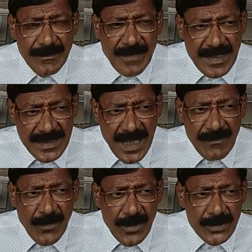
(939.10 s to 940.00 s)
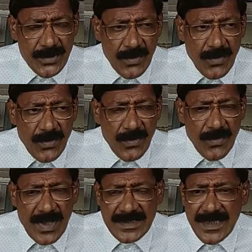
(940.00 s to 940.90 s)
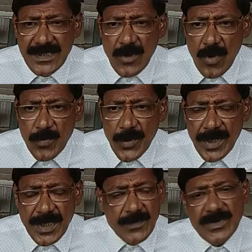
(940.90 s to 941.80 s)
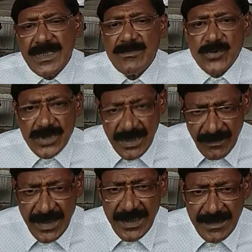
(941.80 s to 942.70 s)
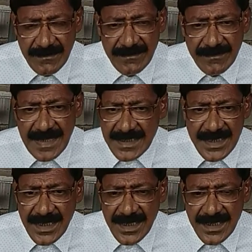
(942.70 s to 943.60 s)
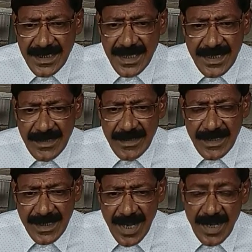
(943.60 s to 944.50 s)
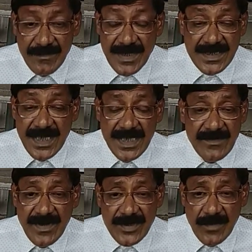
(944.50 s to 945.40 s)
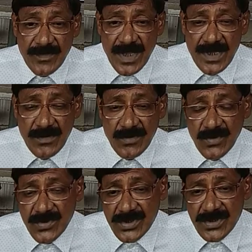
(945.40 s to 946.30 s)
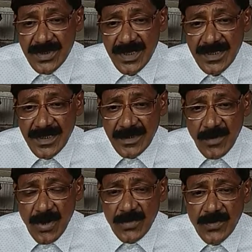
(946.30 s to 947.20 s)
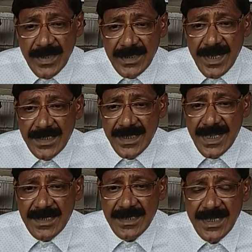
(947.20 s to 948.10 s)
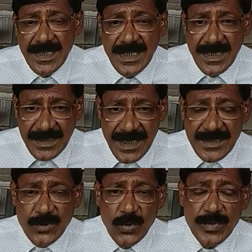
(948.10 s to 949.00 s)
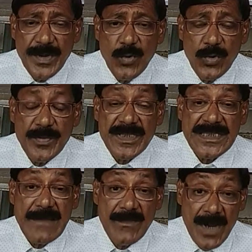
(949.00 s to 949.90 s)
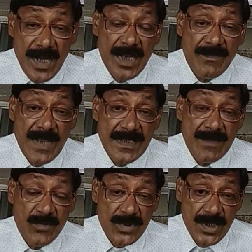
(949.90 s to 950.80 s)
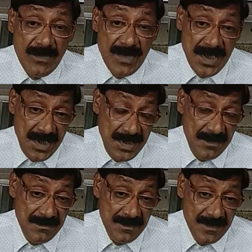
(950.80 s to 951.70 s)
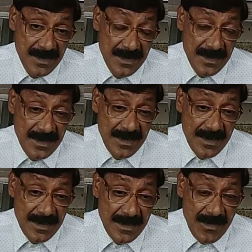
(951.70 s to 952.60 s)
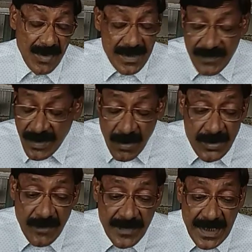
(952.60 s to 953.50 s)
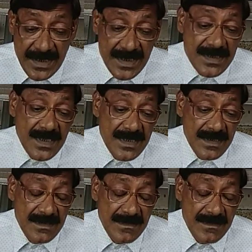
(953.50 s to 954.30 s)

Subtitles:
Punjab also was incorporated with the Muslim League. Naturally, it harmed the sentiments of the Hindus. They thought whether their interest would be safeguarded by the Muslim League. Only because of that reason,